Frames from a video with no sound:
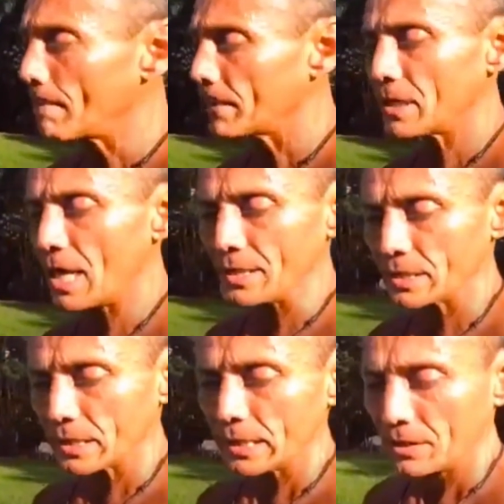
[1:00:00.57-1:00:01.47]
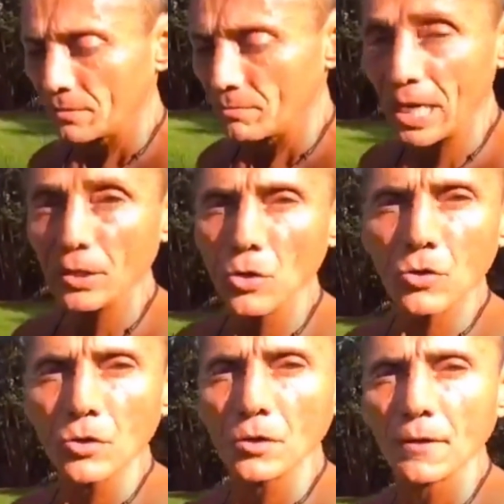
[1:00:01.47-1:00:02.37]
Guys, buy
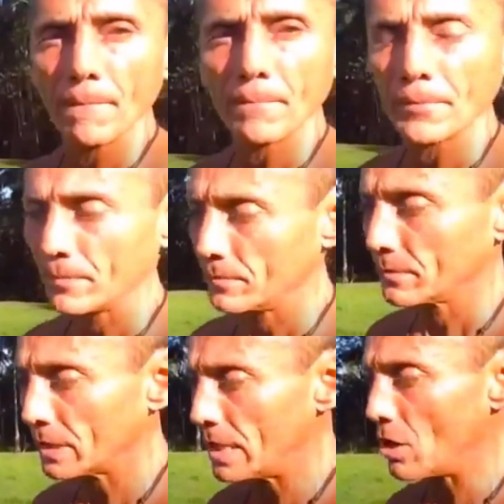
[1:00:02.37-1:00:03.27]
local. Okay,